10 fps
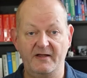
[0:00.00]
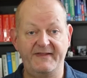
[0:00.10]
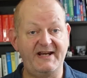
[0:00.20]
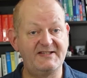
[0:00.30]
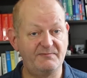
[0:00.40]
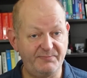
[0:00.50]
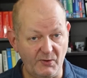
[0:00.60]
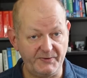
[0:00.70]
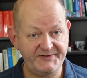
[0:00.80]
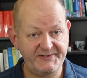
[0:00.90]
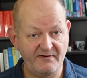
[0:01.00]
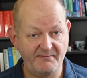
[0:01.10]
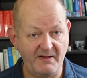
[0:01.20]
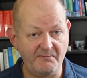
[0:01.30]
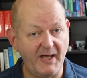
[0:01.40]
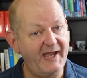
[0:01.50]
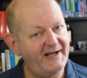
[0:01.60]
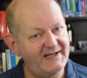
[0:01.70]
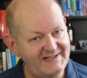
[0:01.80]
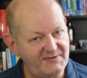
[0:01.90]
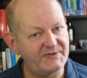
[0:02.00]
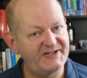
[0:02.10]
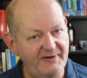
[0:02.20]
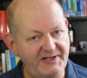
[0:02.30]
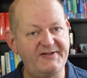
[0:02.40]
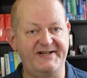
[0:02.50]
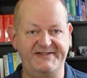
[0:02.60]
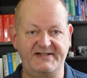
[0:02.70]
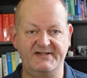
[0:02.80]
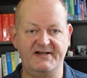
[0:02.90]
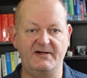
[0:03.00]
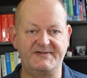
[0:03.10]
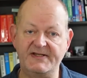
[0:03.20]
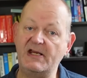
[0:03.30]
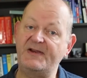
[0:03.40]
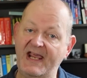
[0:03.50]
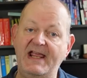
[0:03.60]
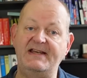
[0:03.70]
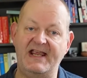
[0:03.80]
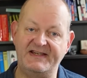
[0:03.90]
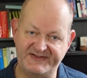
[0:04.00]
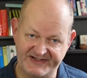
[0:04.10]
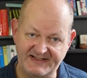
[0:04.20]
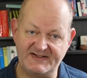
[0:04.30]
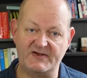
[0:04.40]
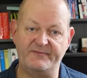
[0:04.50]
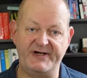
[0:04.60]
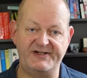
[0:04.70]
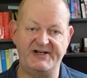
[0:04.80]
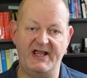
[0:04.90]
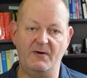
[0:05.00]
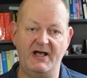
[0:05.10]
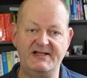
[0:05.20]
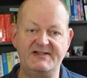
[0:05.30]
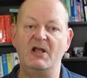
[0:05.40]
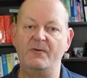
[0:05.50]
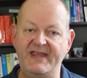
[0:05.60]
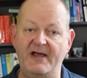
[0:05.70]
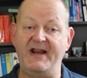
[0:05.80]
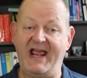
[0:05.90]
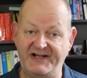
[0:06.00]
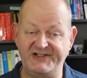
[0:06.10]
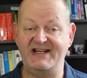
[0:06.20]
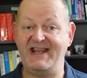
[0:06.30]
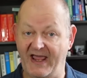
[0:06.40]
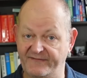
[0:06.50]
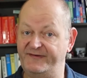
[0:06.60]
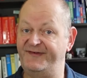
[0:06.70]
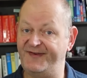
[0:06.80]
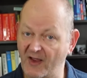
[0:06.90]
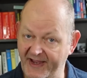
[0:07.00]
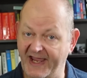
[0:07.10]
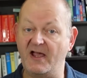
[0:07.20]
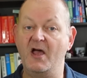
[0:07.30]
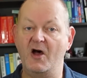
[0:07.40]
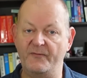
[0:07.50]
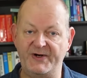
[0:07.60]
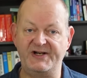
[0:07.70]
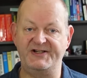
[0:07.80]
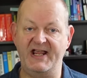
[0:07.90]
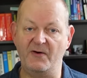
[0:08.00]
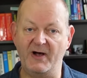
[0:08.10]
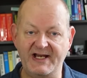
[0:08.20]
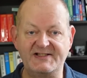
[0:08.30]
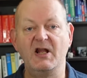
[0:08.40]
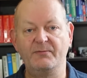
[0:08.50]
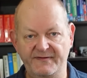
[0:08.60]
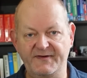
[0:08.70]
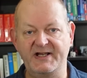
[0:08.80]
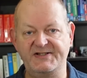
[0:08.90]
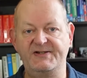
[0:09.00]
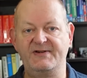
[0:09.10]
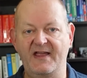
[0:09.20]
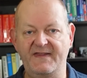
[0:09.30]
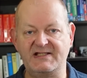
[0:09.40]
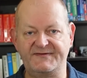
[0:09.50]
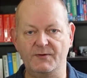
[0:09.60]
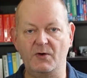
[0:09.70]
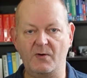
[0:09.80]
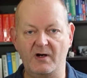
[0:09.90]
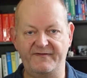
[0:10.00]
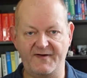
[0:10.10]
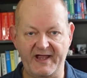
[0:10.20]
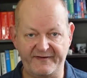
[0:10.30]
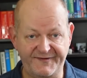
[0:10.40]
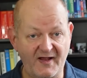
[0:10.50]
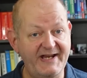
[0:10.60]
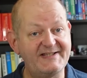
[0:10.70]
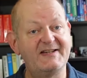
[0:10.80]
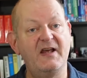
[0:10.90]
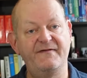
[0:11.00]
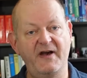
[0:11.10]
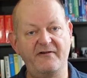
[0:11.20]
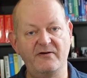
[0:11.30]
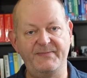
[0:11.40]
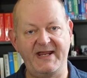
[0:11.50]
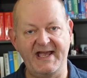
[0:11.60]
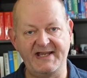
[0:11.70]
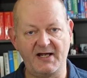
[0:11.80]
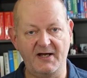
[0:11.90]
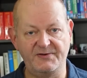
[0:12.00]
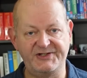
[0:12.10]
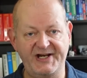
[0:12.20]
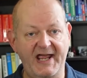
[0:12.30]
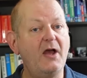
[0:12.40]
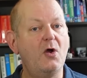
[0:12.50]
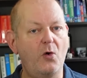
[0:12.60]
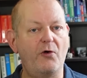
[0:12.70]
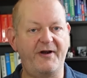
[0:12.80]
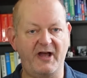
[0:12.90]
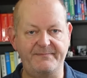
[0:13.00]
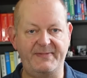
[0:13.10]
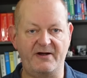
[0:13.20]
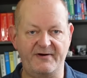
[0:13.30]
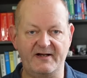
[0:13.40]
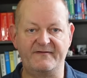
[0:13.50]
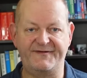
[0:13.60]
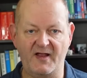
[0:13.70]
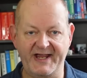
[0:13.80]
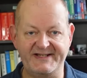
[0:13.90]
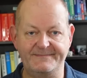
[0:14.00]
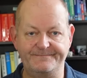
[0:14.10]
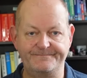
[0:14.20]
That is important to remember, and it is also interesting to note that you can get status on British Airways without actually ever flying on British Airways, provided you get these 4 qualifying flights via a BA code share or an Iberian flight.